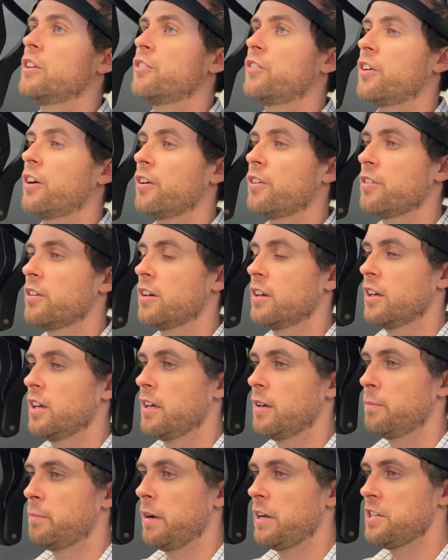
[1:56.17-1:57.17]
So
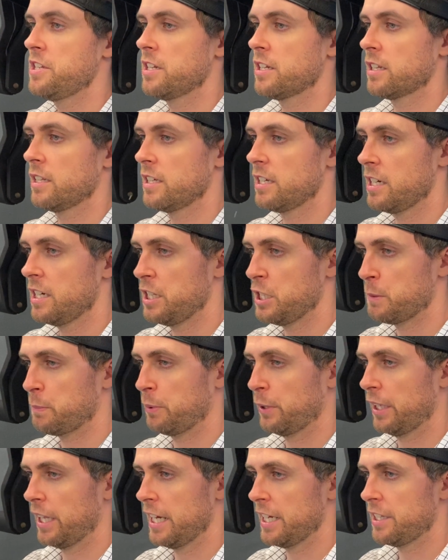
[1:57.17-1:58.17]
basically each
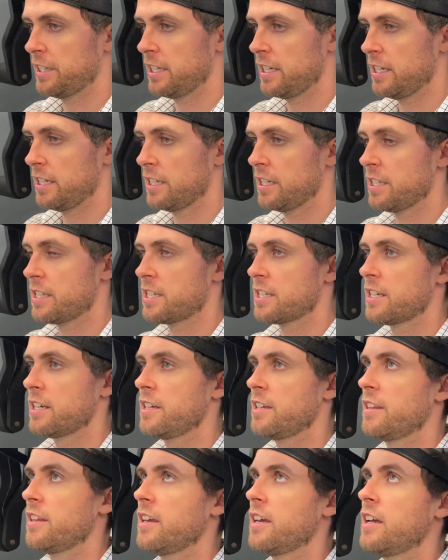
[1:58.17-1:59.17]
plate that you can
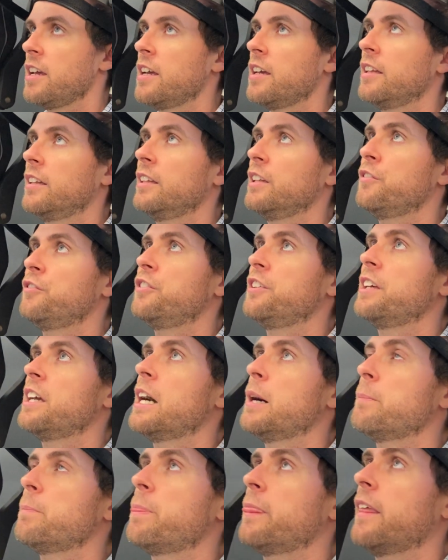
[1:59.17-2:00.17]
see there lifting
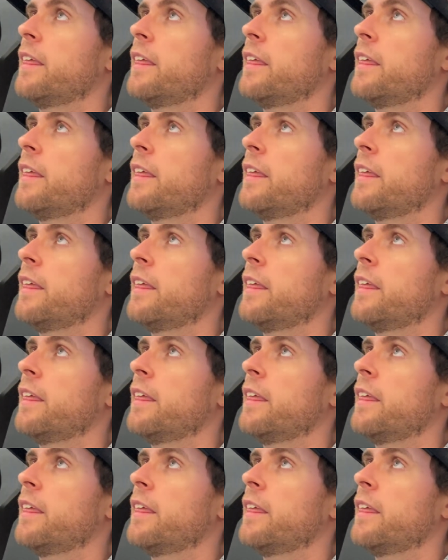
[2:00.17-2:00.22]
up